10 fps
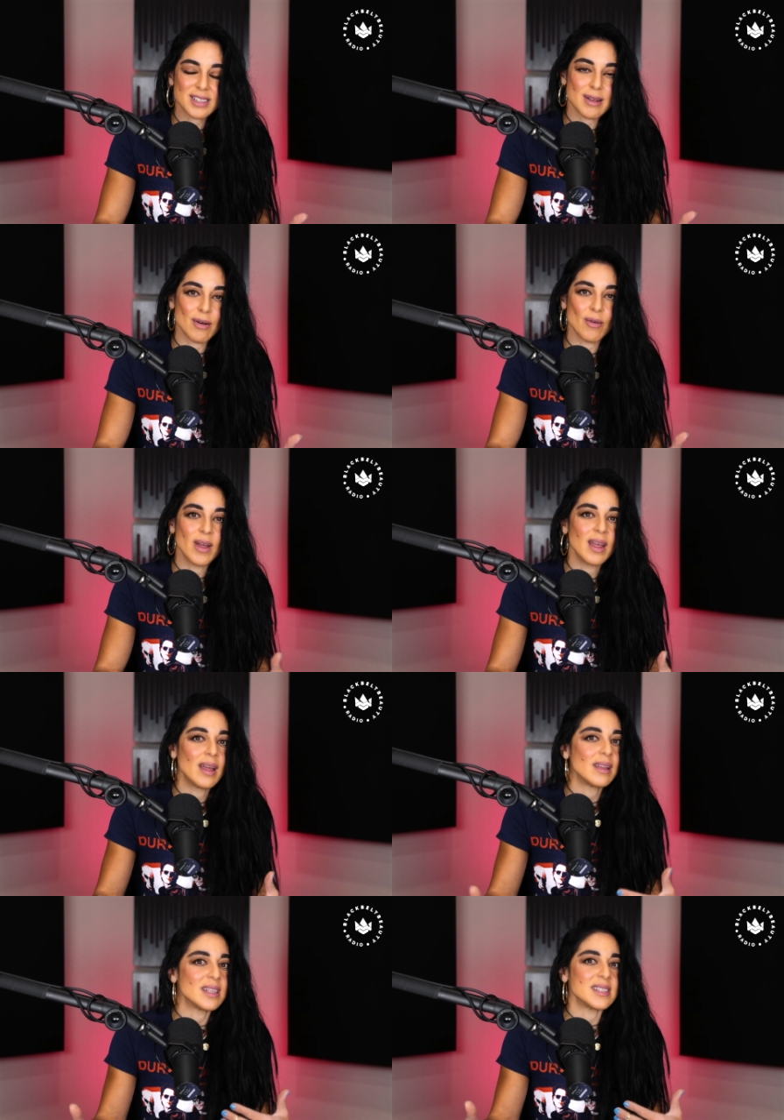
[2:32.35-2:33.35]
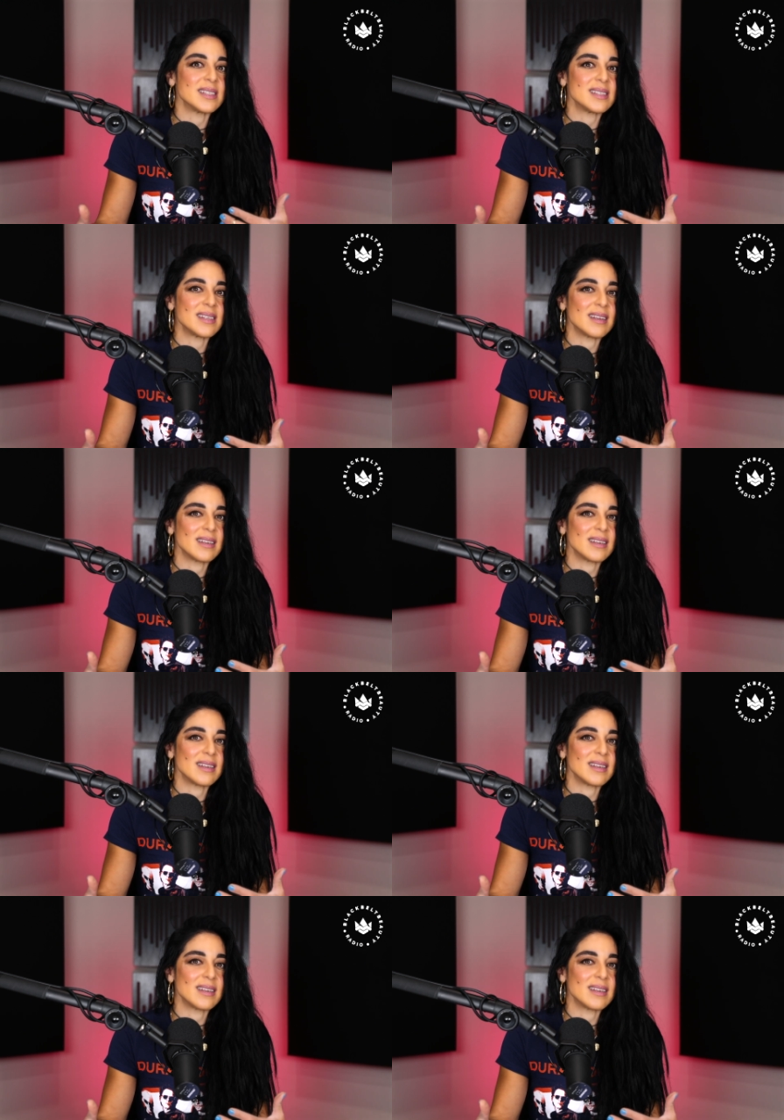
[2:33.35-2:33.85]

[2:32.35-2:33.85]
So this is